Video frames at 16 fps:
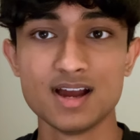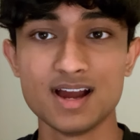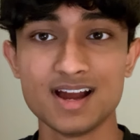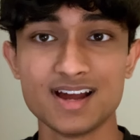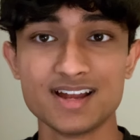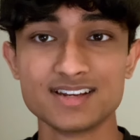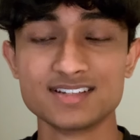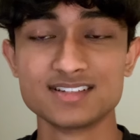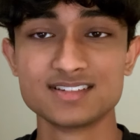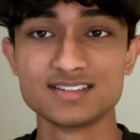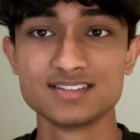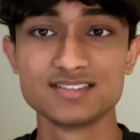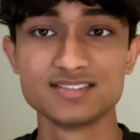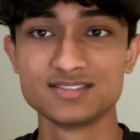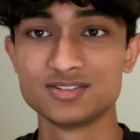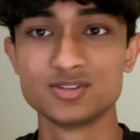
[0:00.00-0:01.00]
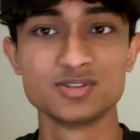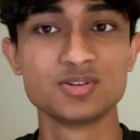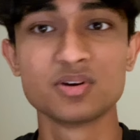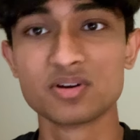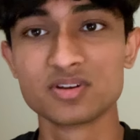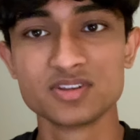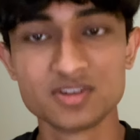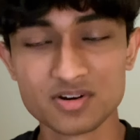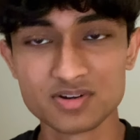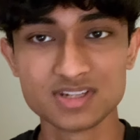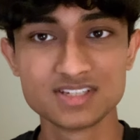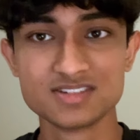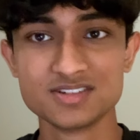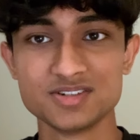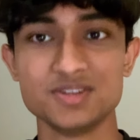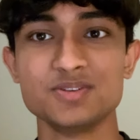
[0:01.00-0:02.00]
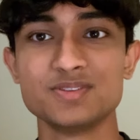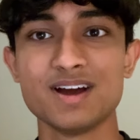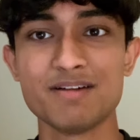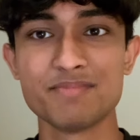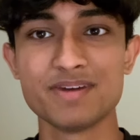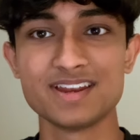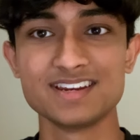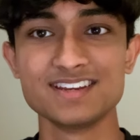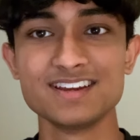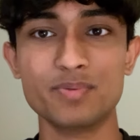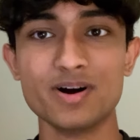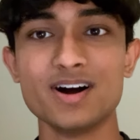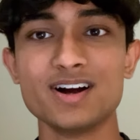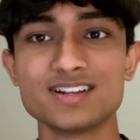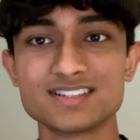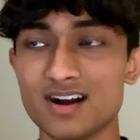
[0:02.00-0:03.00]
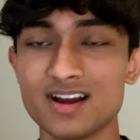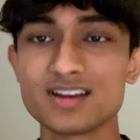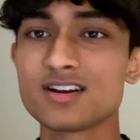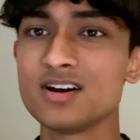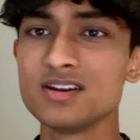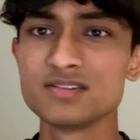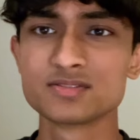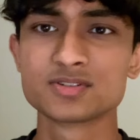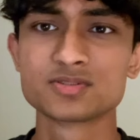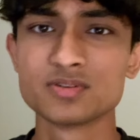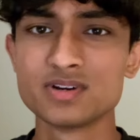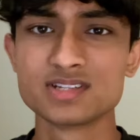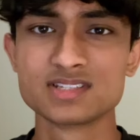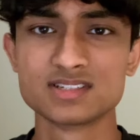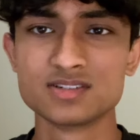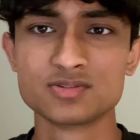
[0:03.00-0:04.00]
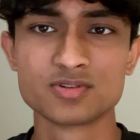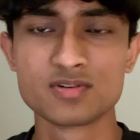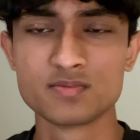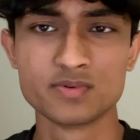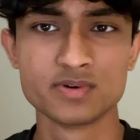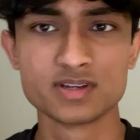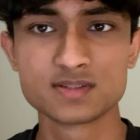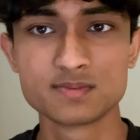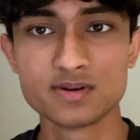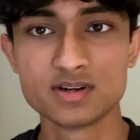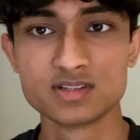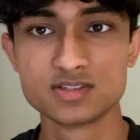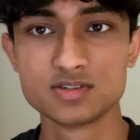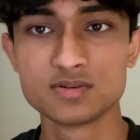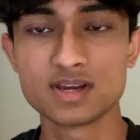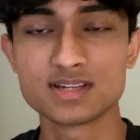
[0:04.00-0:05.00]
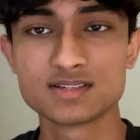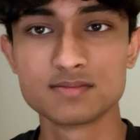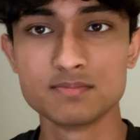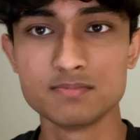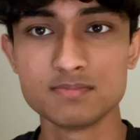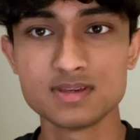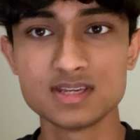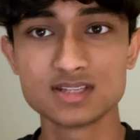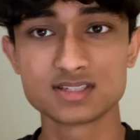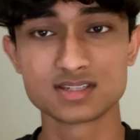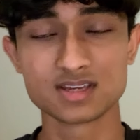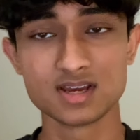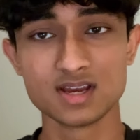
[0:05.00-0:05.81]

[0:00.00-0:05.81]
And you don't need to do that many, but I kind of just saw it as an enjoyable experience. You get to meet